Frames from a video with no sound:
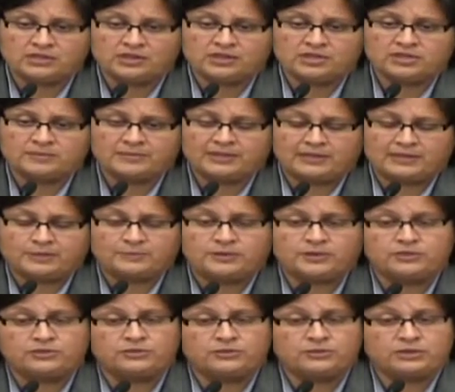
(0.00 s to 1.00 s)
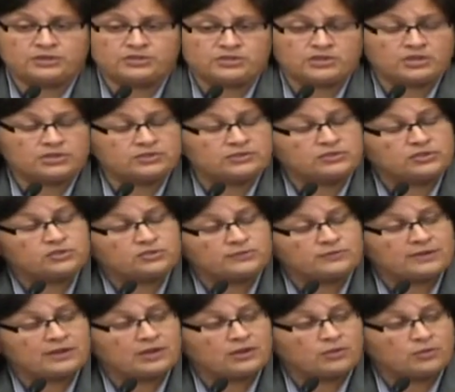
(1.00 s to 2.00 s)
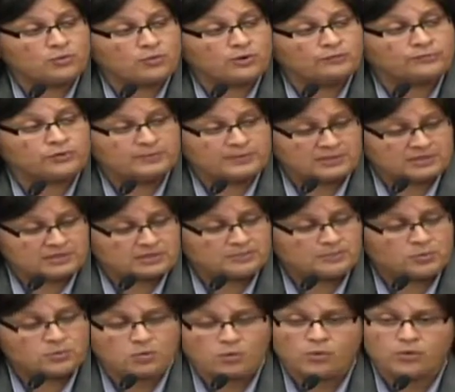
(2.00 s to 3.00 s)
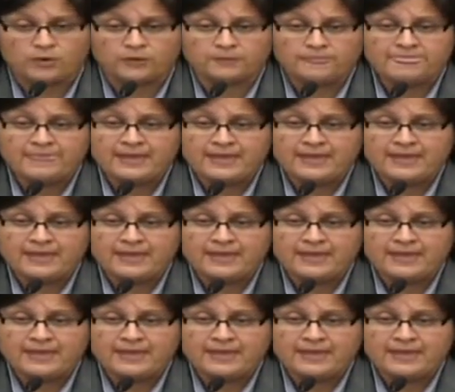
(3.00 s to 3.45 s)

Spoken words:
ultimately went to the judge of the juvenile court for municipal court,